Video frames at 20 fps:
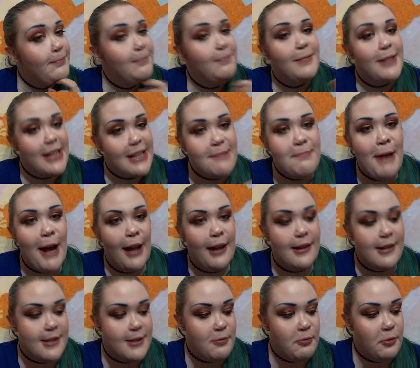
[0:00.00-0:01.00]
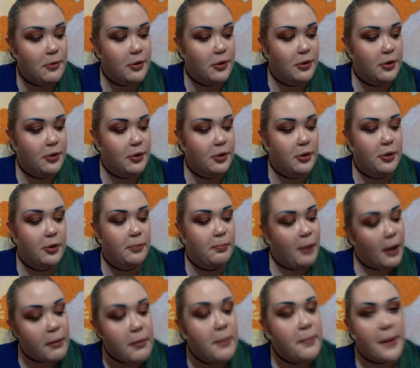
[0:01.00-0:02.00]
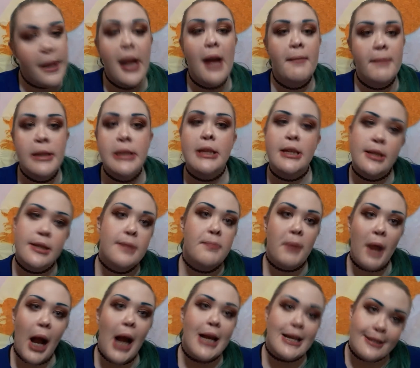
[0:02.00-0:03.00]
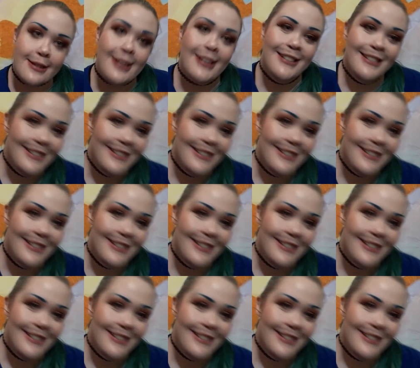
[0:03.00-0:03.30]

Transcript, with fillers: these palettes will probably come as a surprise.